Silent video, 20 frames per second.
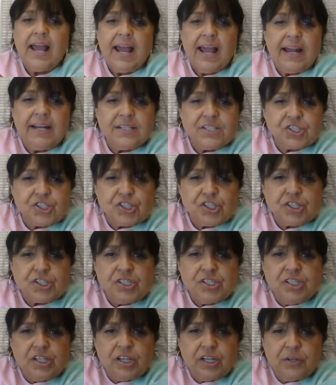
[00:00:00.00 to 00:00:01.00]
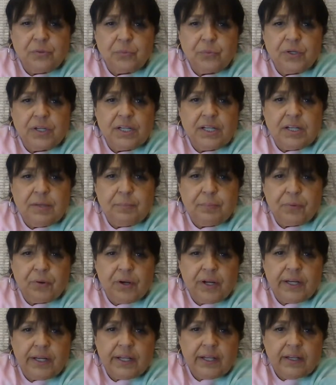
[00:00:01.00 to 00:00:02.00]
And it's just done really
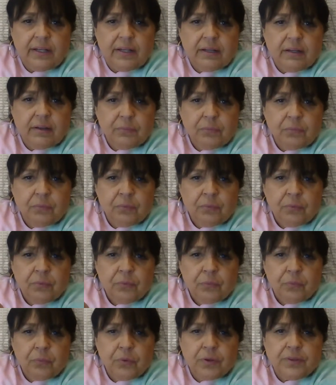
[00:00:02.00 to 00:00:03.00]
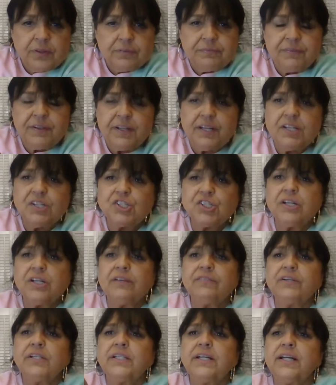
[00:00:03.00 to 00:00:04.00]
pretty with the finish and
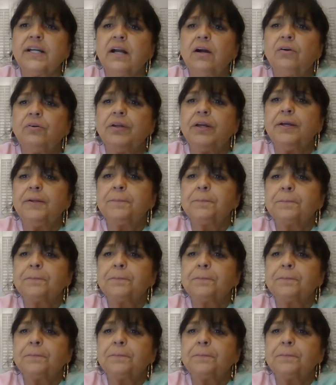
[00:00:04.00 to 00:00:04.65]
everything on it.